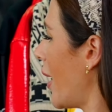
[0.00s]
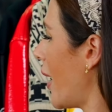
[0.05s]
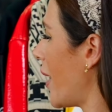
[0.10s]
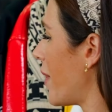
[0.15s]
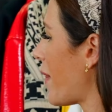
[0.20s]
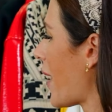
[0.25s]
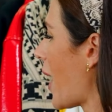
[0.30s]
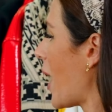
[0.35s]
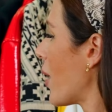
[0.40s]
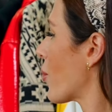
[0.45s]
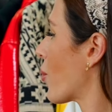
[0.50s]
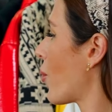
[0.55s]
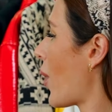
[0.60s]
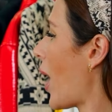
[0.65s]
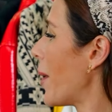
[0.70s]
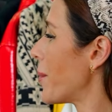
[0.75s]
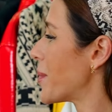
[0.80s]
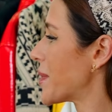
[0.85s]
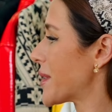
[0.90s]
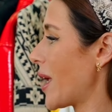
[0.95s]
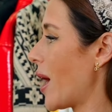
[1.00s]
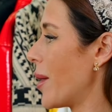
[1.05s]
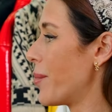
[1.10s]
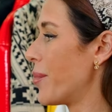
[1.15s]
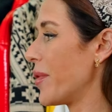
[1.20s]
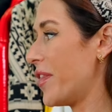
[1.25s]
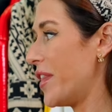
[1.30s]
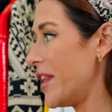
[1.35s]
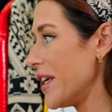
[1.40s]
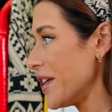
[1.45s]
And that wraps
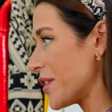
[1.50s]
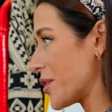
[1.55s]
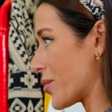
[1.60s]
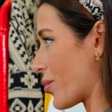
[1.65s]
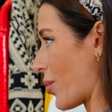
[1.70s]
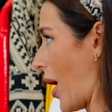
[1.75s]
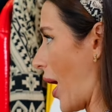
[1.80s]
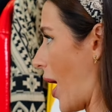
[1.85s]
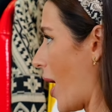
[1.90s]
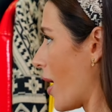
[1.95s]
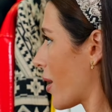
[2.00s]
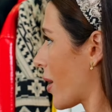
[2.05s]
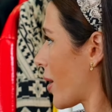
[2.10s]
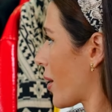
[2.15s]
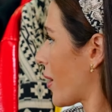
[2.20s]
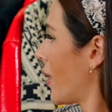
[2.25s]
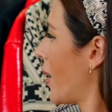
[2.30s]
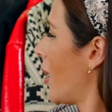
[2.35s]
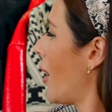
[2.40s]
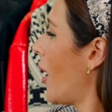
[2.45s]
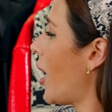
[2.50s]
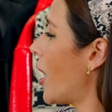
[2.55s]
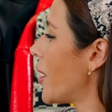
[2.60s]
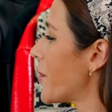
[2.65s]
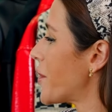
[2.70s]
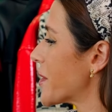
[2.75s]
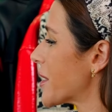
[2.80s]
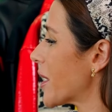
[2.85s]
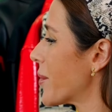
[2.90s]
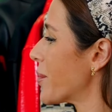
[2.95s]
up this rack
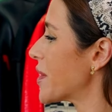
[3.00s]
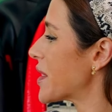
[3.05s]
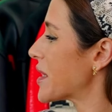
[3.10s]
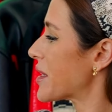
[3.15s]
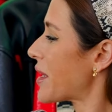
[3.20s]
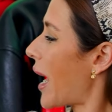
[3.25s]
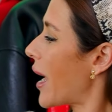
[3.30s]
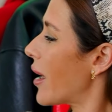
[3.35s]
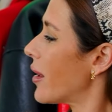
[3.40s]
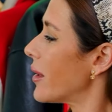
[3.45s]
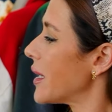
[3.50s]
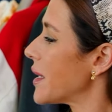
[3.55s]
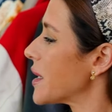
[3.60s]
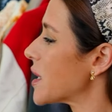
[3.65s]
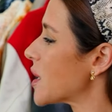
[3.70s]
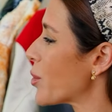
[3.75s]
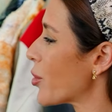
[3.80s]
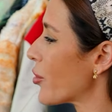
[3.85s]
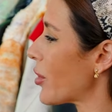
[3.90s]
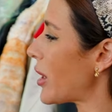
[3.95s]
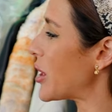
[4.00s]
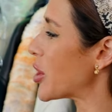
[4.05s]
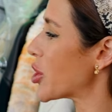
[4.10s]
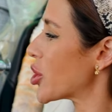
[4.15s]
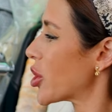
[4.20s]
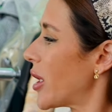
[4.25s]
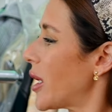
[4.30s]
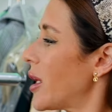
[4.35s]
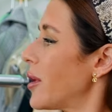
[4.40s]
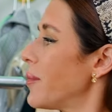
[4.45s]
of some style
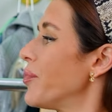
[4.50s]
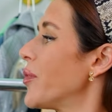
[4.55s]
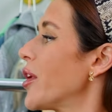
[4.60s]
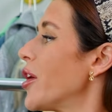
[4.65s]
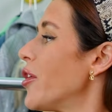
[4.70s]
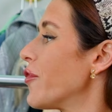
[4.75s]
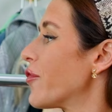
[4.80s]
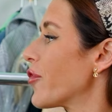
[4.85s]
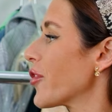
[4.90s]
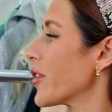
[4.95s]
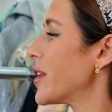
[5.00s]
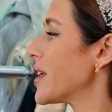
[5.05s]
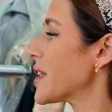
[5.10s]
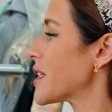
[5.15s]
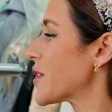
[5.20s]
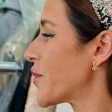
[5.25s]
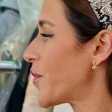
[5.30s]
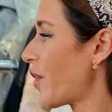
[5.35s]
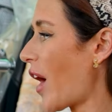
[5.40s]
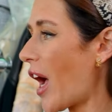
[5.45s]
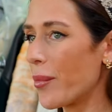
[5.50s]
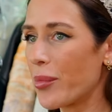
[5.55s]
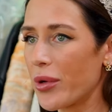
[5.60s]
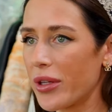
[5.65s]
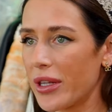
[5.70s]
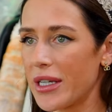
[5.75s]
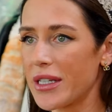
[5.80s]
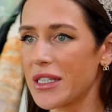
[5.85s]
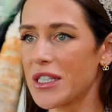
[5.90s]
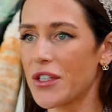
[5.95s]
inspiration for this
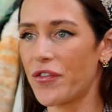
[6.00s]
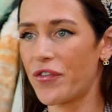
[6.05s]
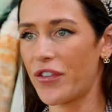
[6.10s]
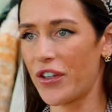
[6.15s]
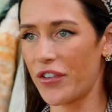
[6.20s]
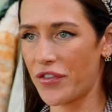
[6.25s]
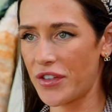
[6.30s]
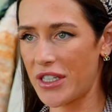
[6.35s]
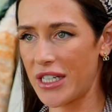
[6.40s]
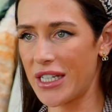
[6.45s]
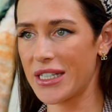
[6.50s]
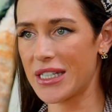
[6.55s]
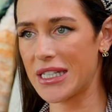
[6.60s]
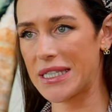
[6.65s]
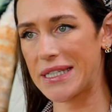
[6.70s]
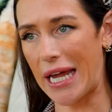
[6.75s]
fabulous 50s